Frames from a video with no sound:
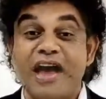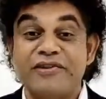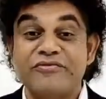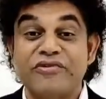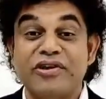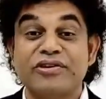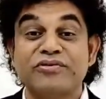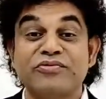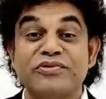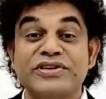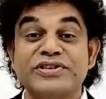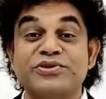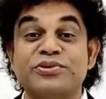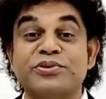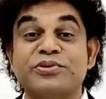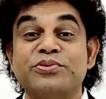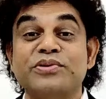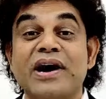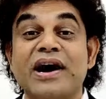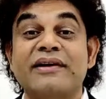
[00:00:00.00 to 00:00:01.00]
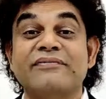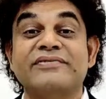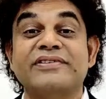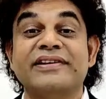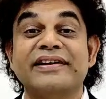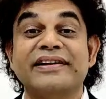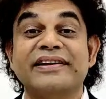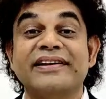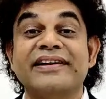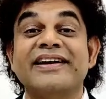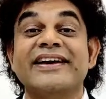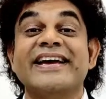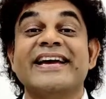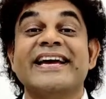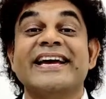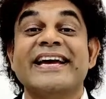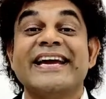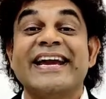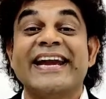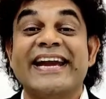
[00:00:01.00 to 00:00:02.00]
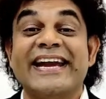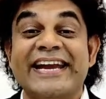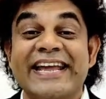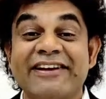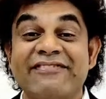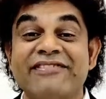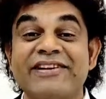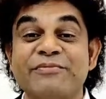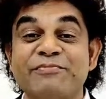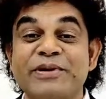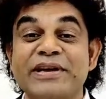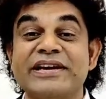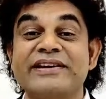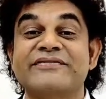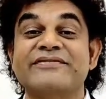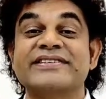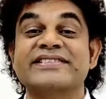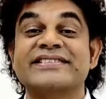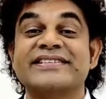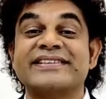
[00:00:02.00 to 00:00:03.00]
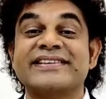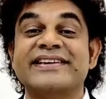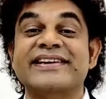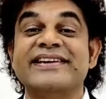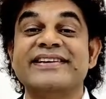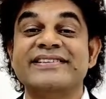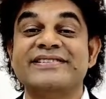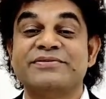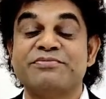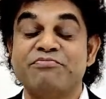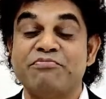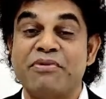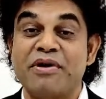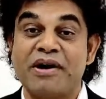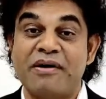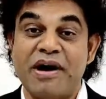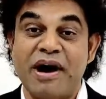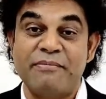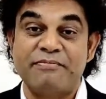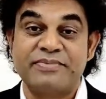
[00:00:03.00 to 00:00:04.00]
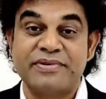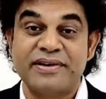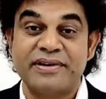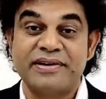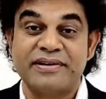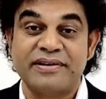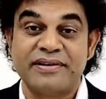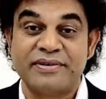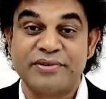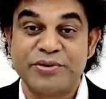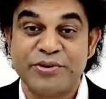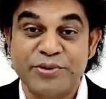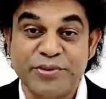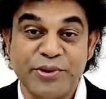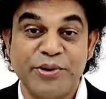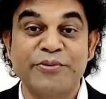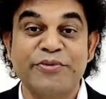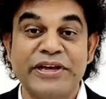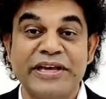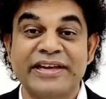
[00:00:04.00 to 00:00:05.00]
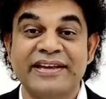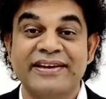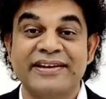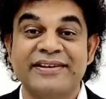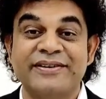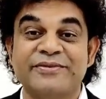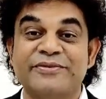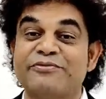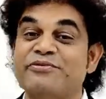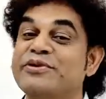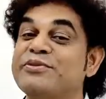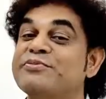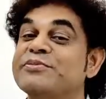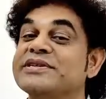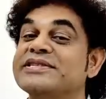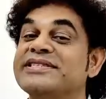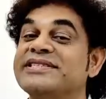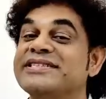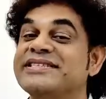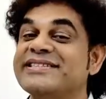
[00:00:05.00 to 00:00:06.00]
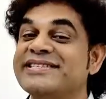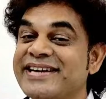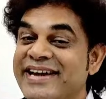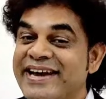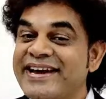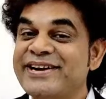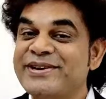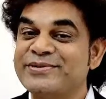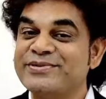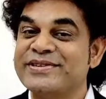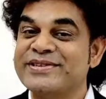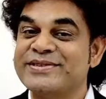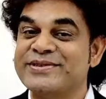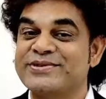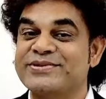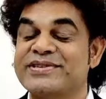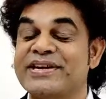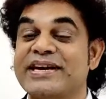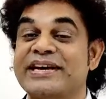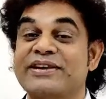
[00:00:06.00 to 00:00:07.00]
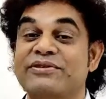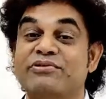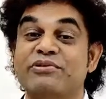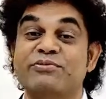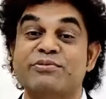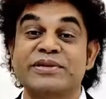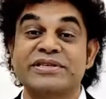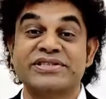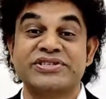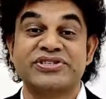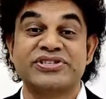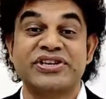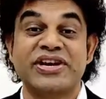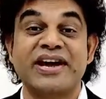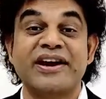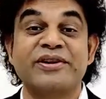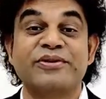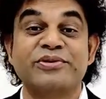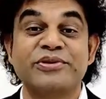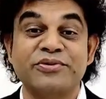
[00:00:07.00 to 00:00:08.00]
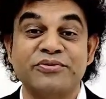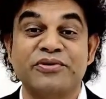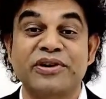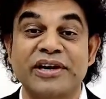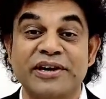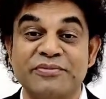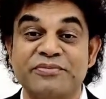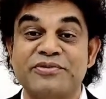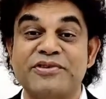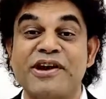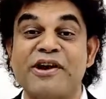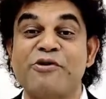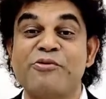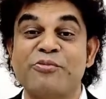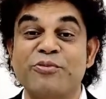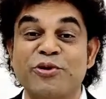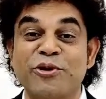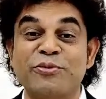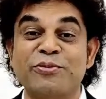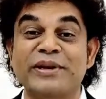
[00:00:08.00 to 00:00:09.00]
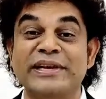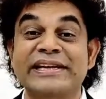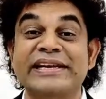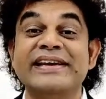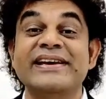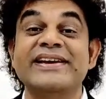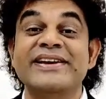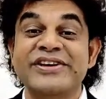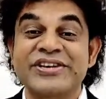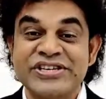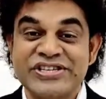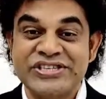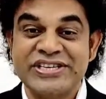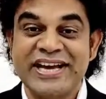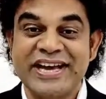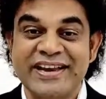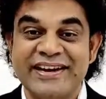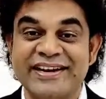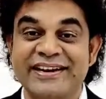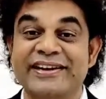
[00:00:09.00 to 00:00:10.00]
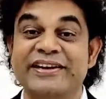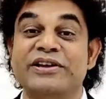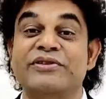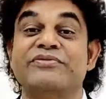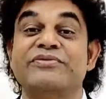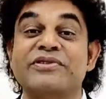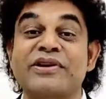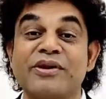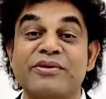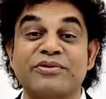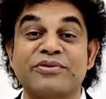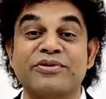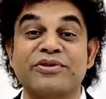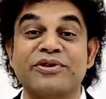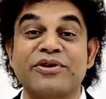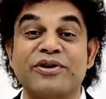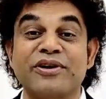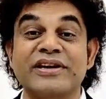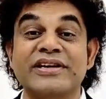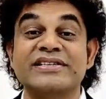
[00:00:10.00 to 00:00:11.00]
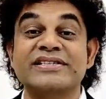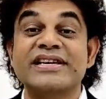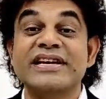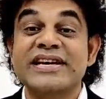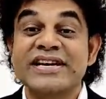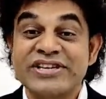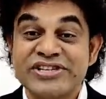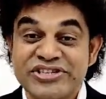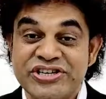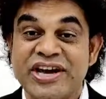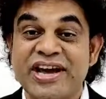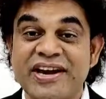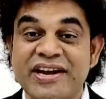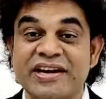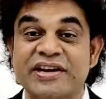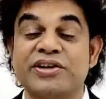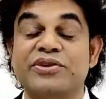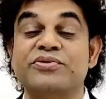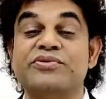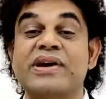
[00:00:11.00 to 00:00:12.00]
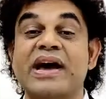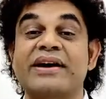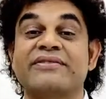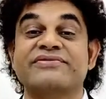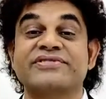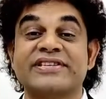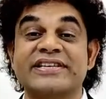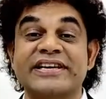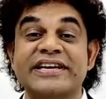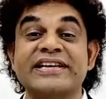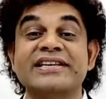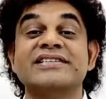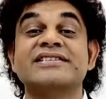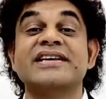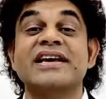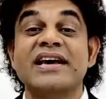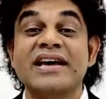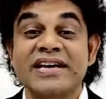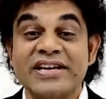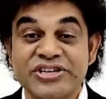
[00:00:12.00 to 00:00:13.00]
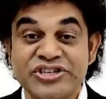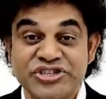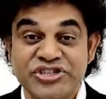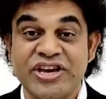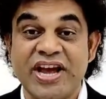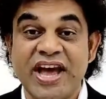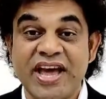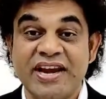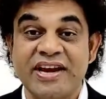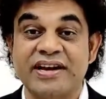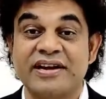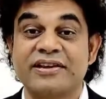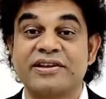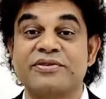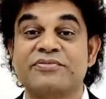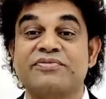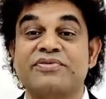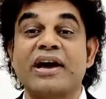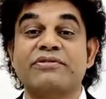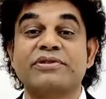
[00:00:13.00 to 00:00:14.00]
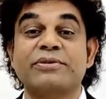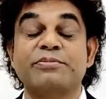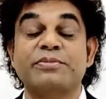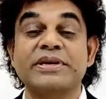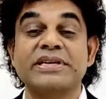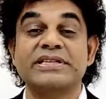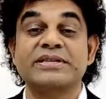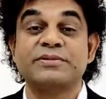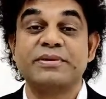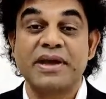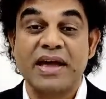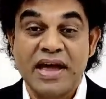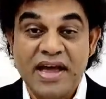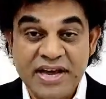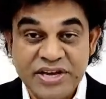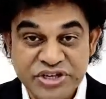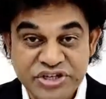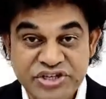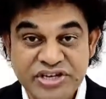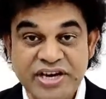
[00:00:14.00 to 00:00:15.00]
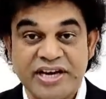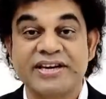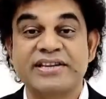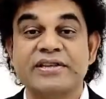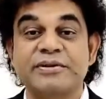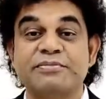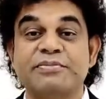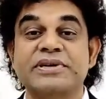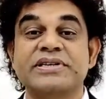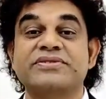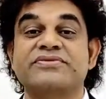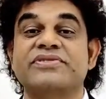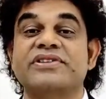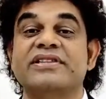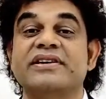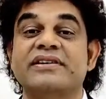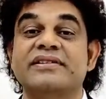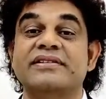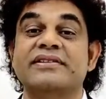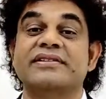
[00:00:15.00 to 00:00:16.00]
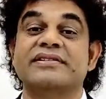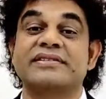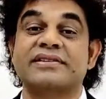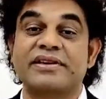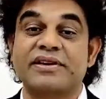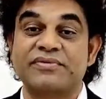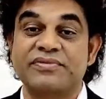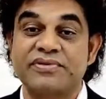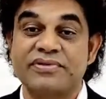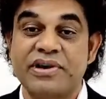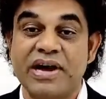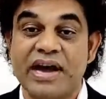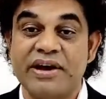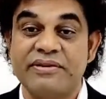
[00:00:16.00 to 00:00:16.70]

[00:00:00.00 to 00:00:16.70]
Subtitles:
And what we should do after developing our skills, after growing, we must share to the society, we must share to the world. If you have more money, share it. If you have good knowledge, share it. You have skills, share it. You have the peace, share the peace with others. If you